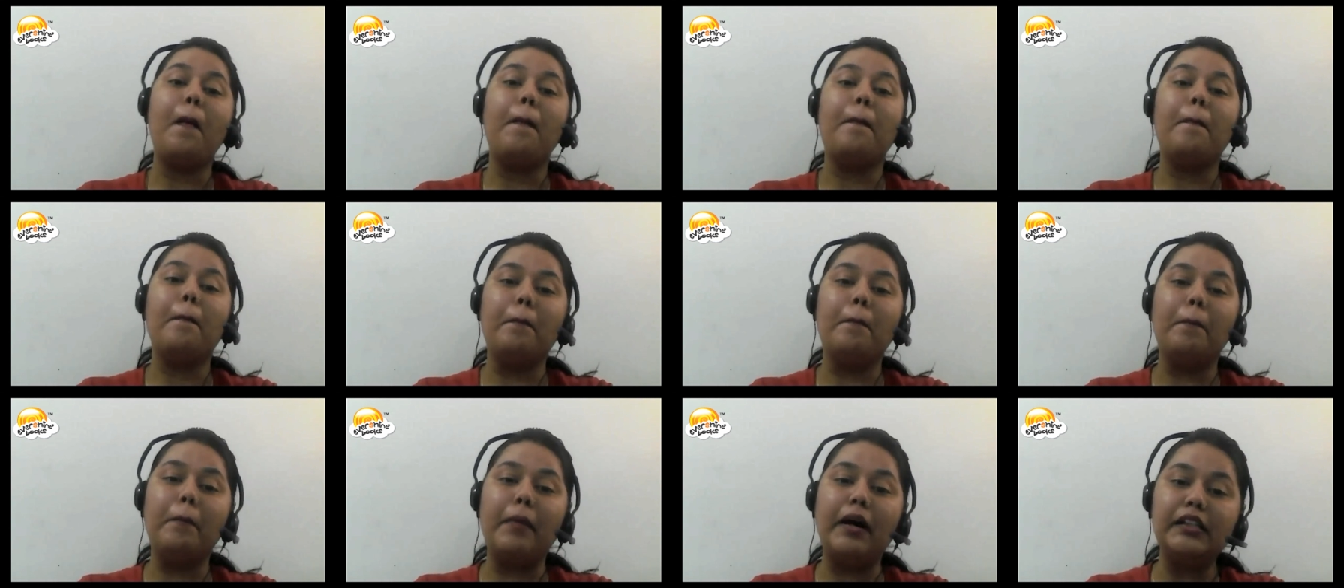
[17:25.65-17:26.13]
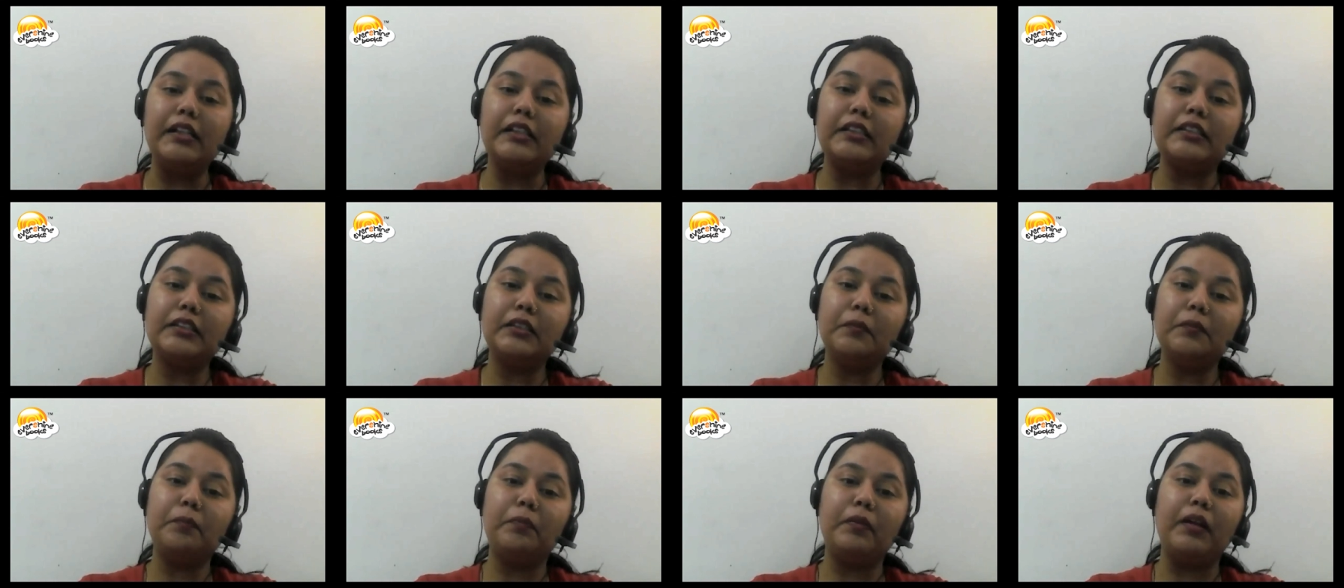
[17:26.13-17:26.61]

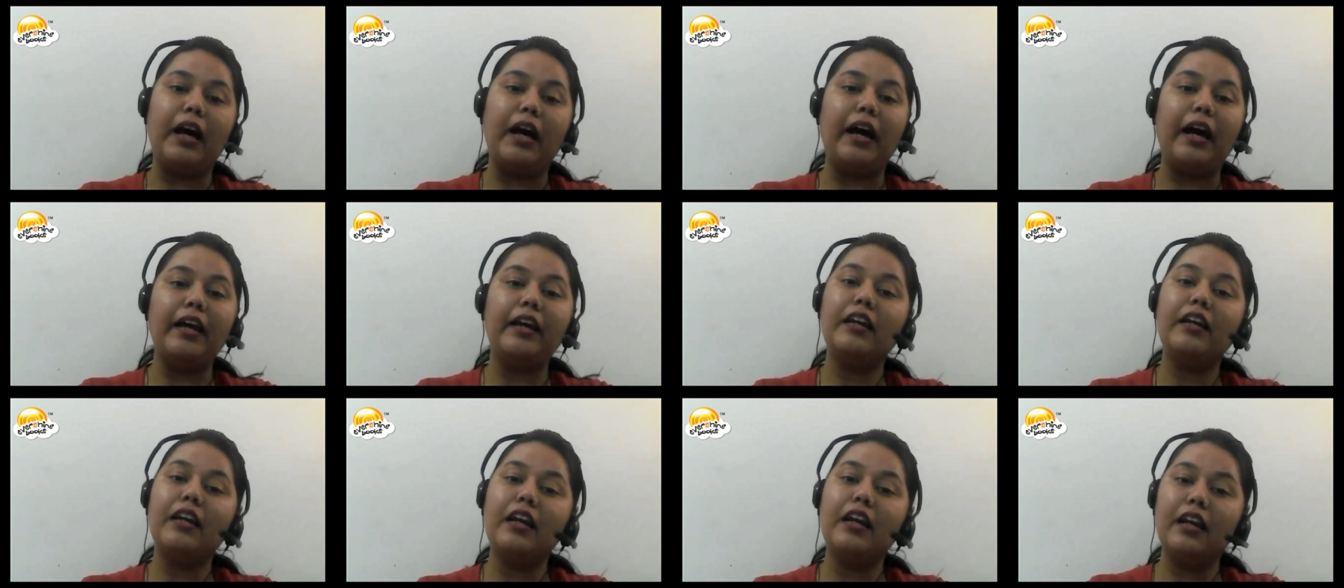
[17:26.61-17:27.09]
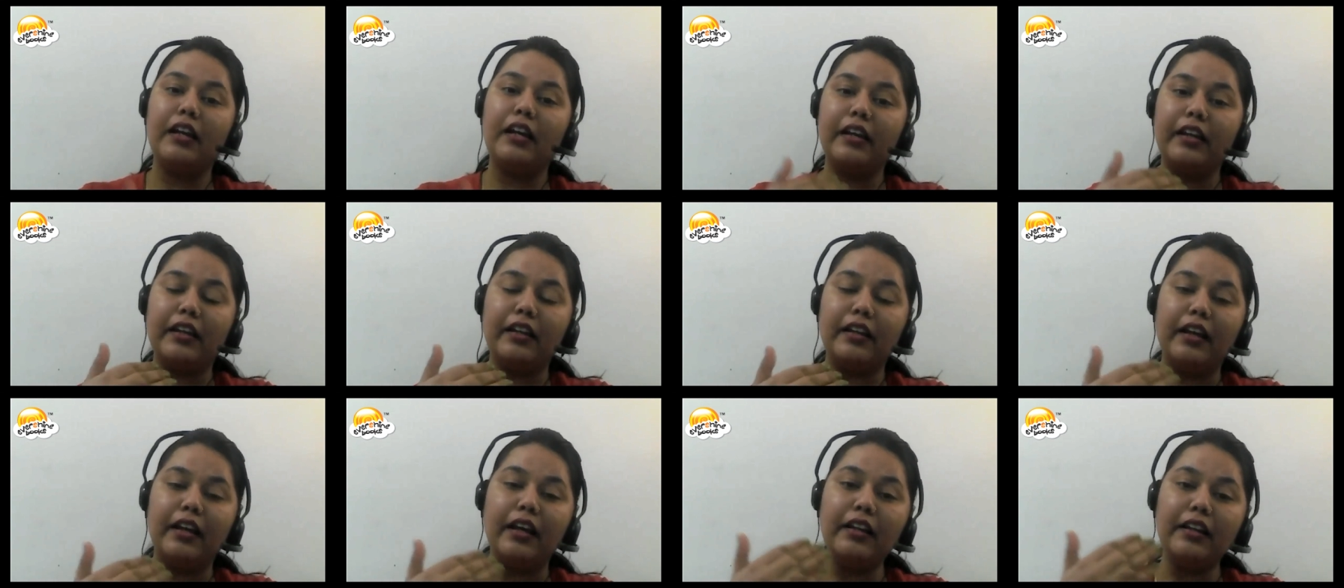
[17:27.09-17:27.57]
multiply
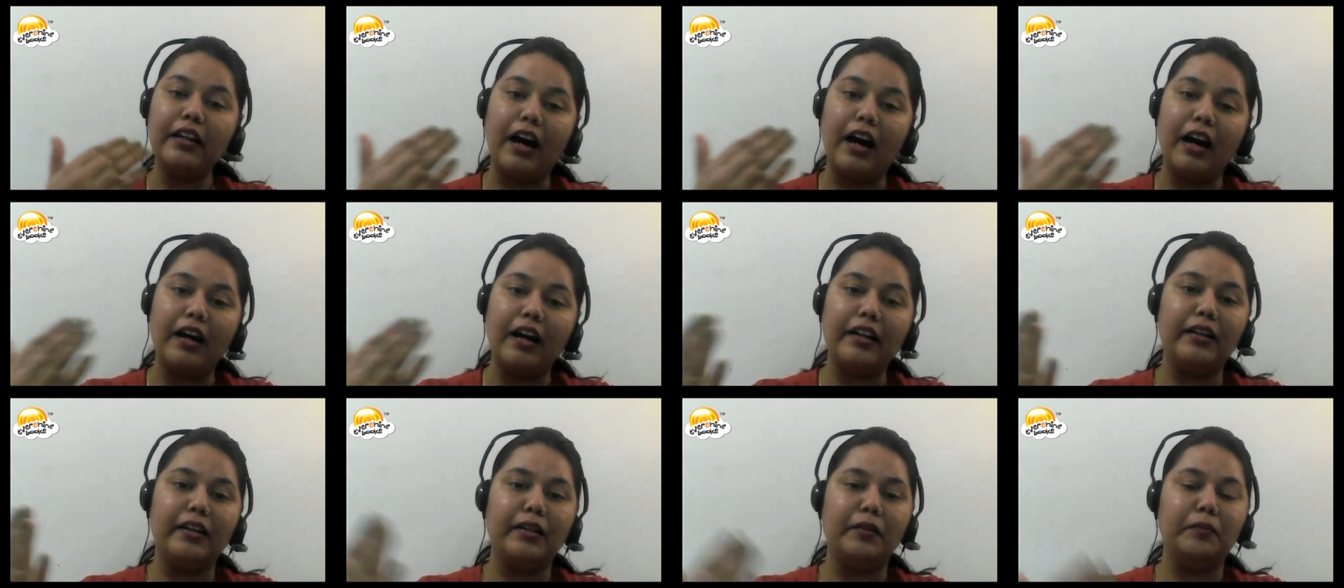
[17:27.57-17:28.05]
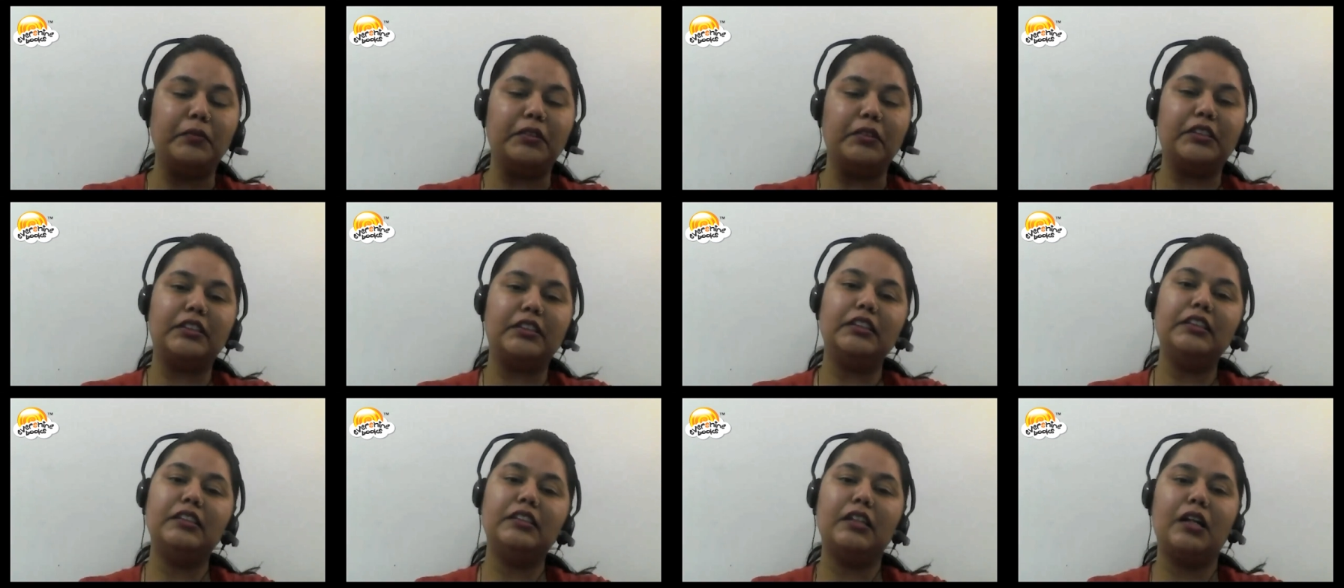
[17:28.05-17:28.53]
in an
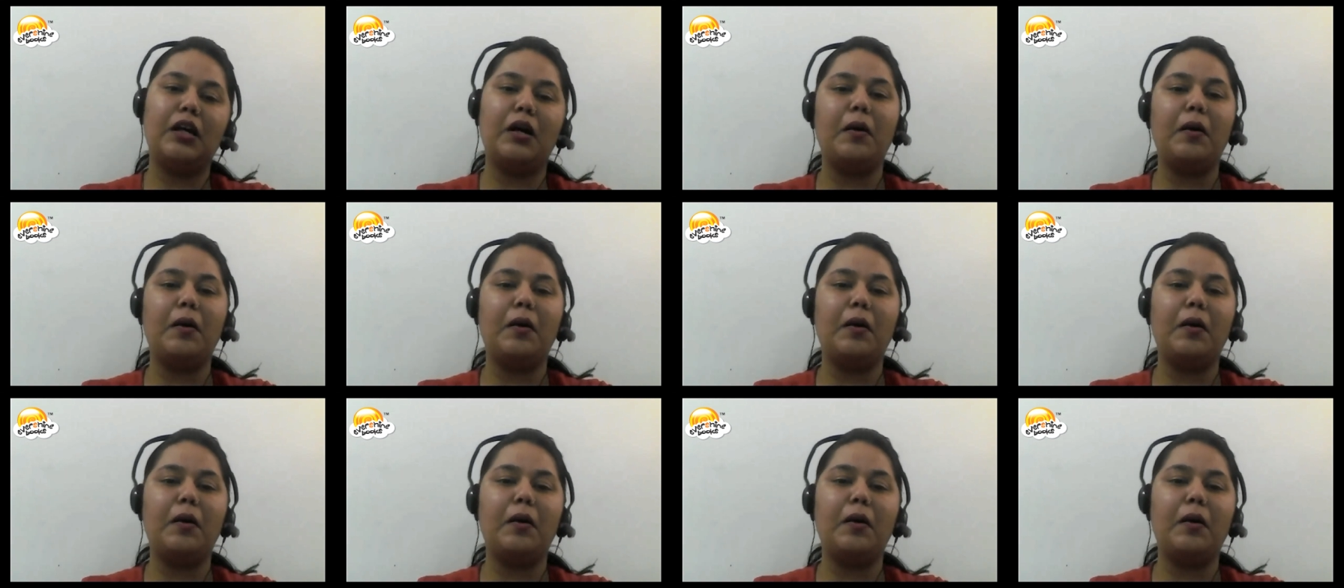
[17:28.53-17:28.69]
unlimited